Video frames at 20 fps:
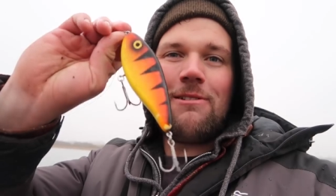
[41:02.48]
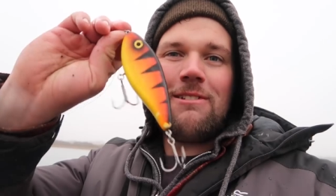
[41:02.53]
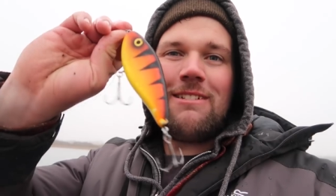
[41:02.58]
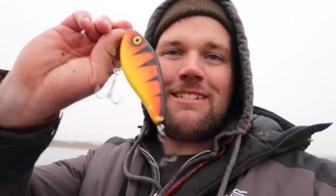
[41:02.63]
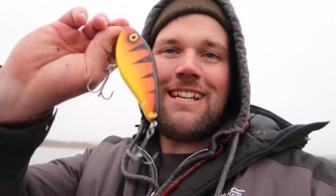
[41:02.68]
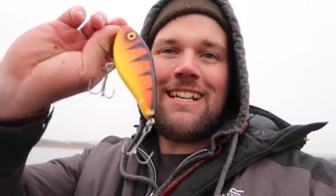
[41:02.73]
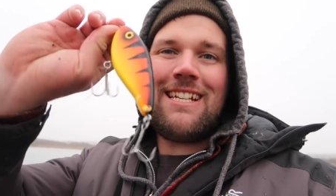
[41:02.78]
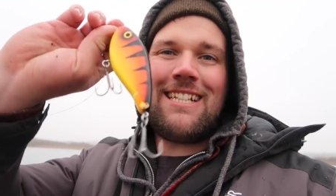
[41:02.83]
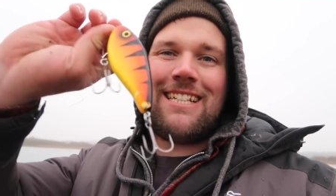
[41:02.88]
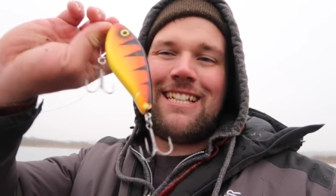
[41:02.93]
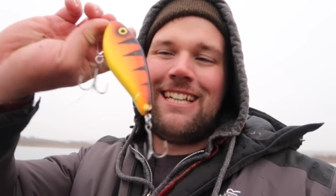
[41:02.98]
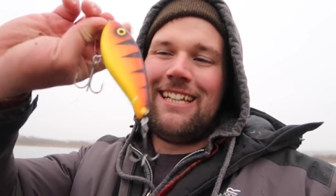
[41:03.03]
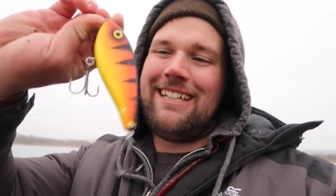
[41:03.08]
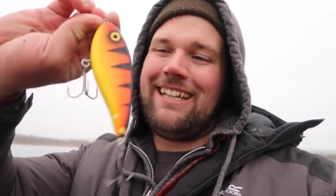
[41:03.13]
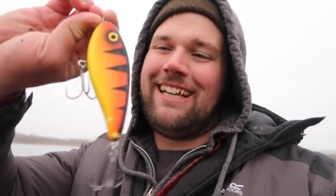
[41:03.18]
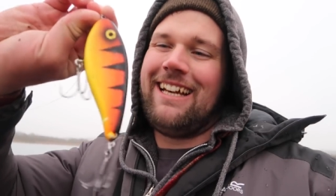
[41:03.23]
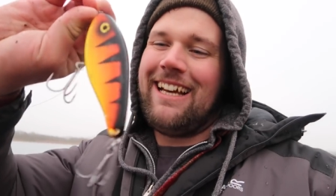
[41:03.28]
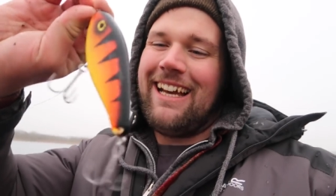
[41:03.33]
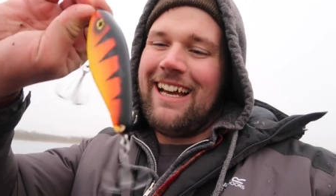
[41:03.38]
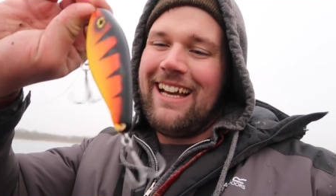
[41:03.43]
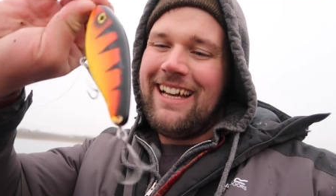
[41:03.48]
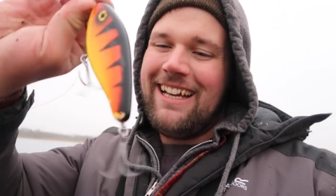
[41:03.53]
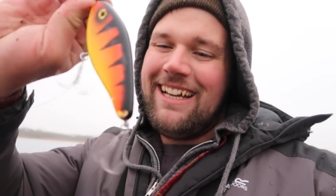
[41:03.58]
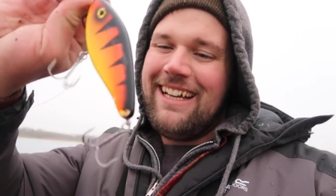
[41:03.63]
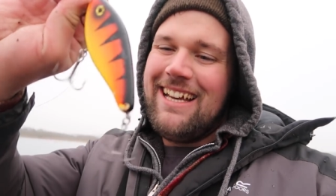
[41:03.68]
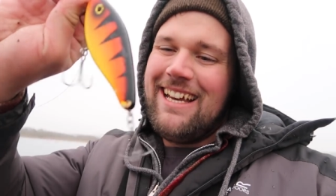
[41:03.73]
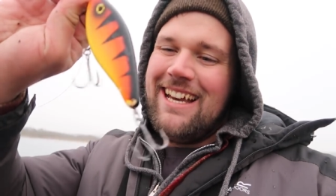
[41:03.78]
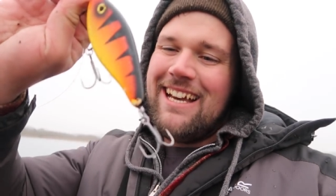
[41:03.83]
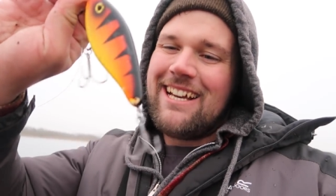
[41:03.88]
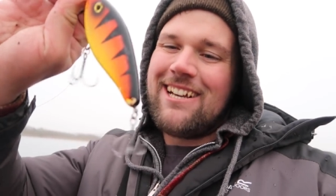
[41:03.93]
was this
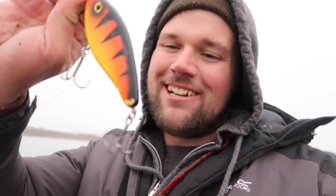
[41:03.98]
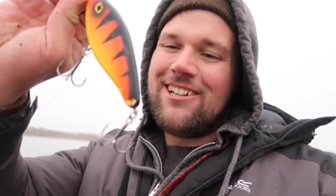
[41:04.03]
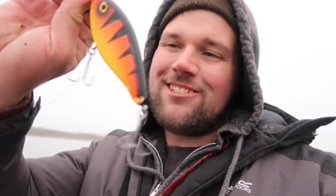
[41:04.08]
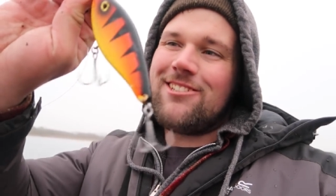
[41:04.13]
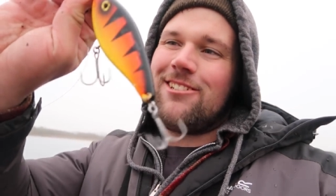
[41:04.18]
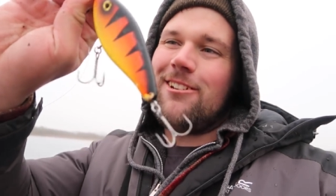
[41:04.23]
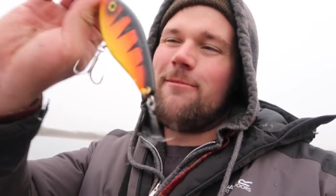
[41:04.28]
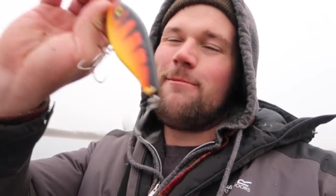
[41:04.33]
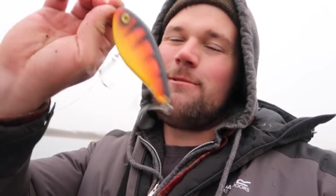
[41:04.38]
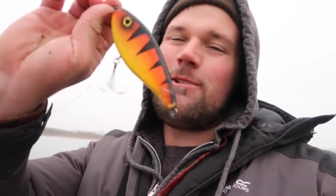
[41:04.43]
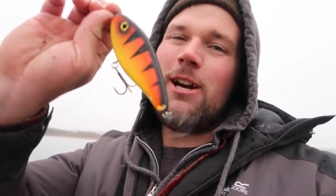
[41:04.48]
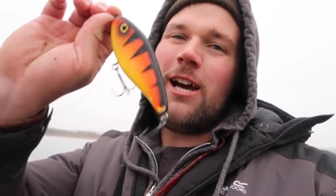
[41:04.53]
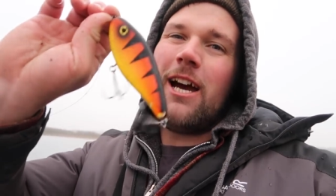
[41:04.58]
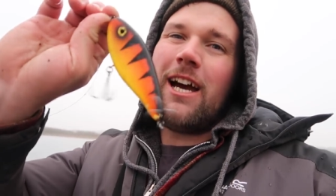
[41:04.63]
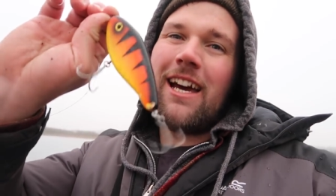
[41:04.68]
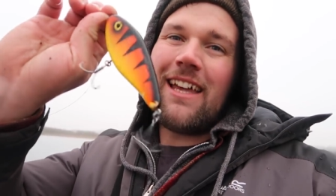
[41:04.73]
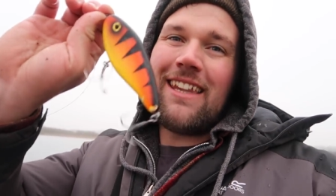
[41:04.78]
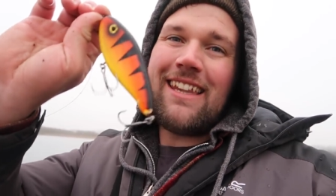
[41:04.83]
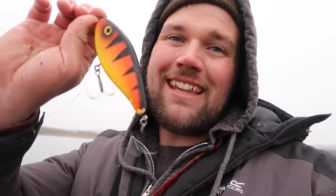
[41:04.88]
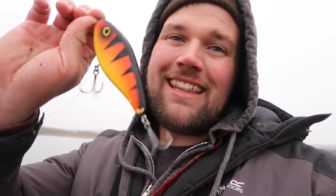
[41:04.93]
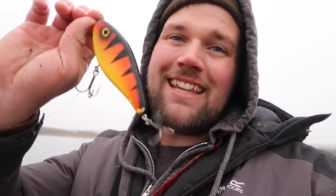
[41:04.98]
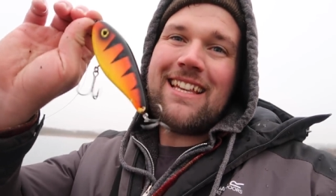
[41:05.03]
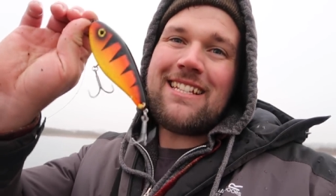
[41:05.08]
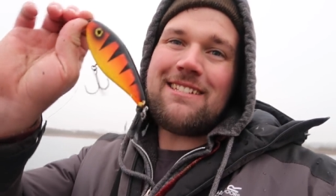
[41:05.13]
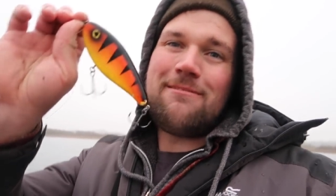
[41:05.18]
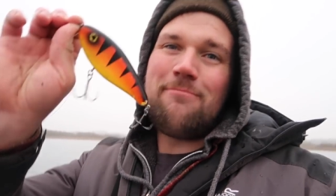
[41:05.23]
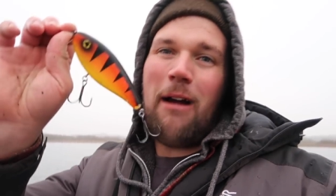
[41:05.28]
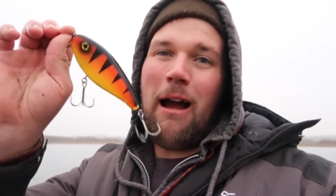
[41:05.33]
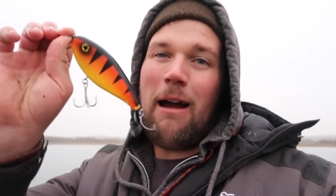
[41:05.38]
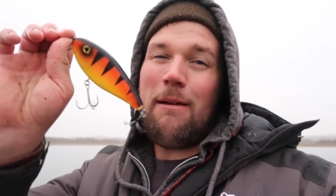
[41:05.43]
custom jerk. I think
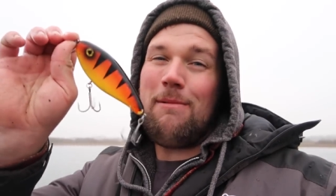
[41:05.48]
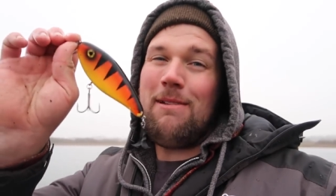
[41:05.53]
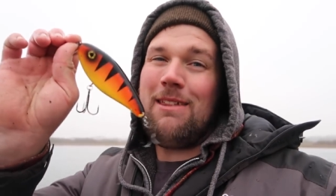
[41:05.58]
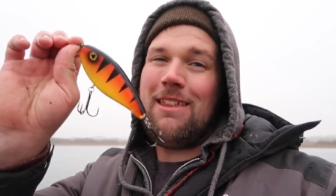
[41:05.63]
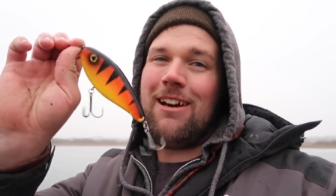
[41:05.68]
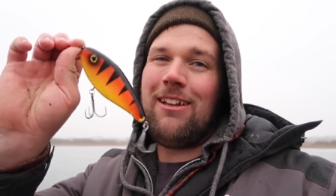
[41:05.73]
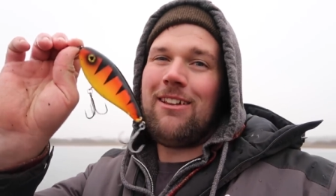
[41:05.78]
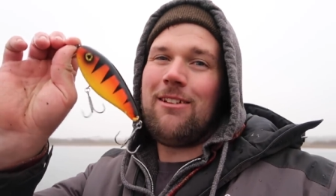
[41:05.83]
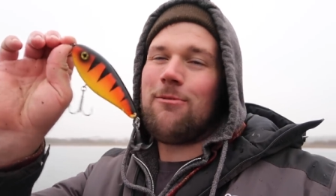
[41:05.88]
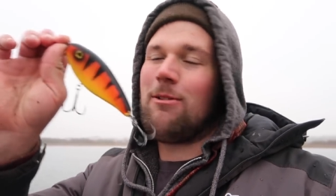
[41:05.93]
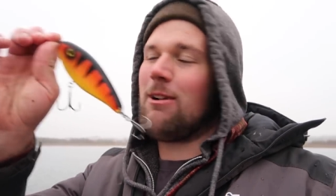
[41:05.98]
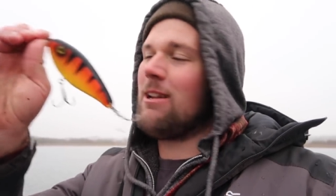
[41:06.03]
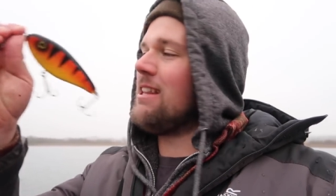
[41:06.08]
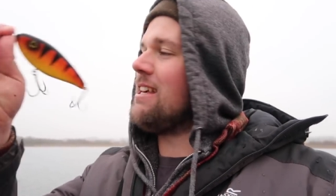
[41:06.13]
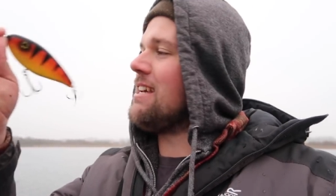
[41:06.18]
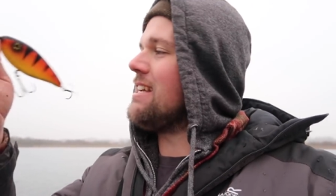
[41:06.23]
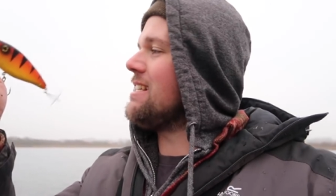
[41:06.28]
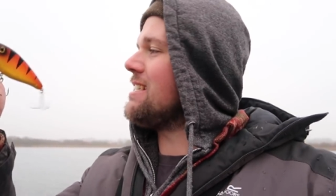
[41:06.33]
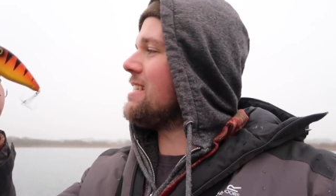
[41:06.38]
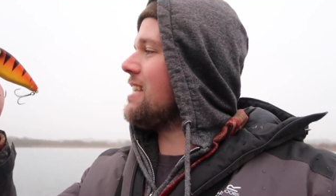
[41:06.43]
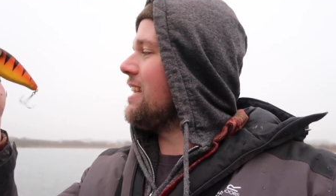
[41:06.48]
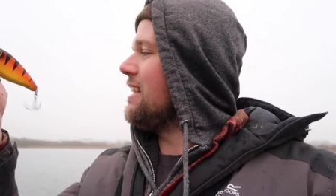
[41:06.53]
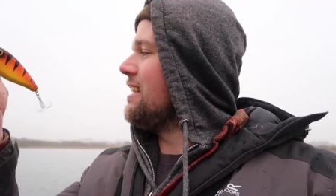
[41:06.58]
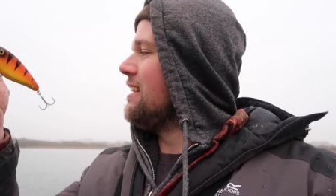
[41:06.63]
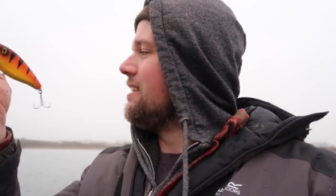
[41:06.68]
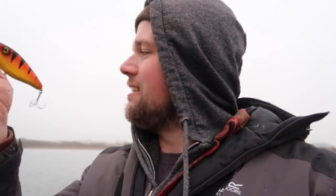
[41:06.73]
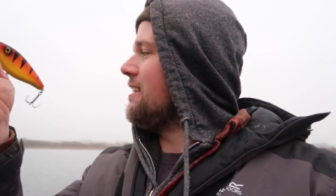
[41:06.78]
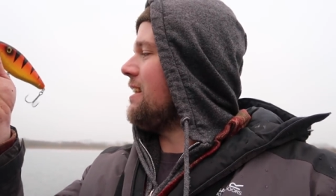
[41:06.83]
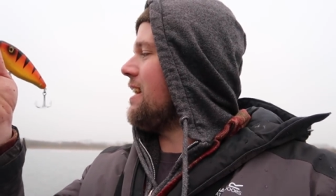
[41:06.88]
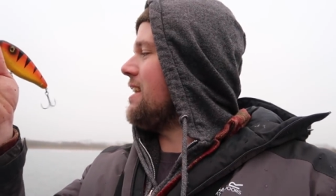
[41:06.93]
this might be the only one of these
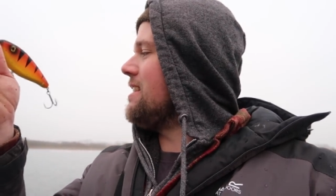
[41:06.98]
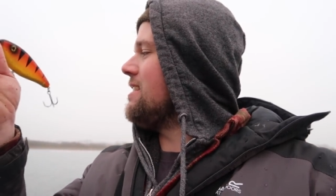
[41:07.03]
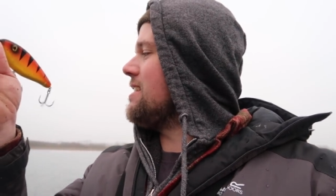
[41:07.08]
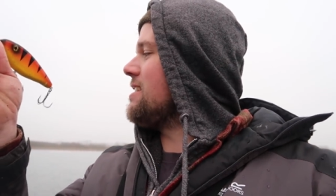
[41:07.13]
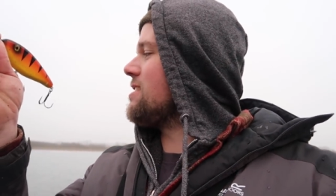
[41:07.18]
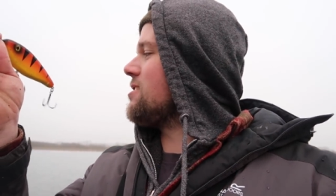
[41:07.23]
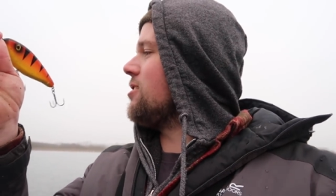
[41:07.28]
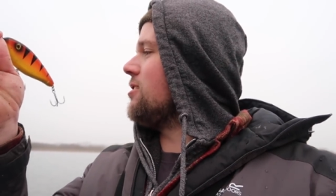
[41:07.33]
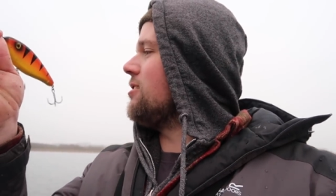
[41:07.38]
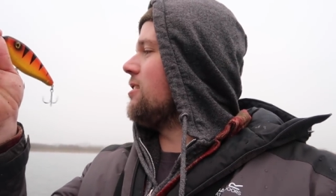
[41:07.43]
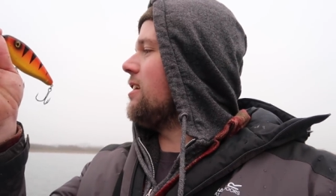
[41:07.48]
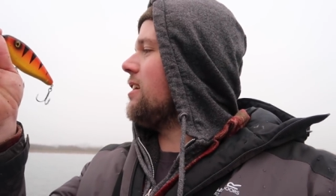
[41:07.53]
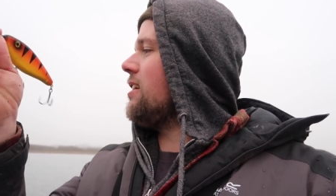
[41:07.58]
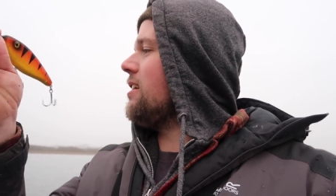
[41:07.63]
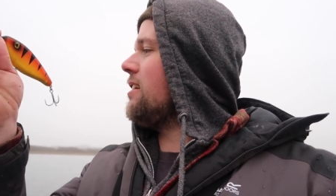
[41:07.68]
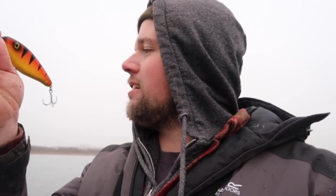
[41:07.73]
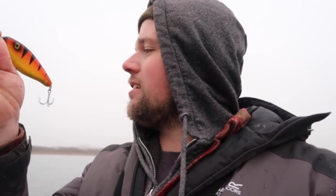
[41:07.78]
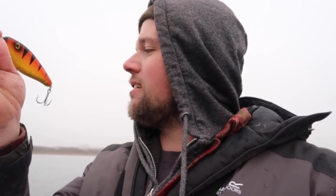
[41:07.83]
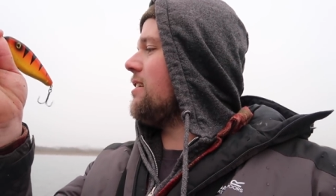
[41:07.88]
in this colour.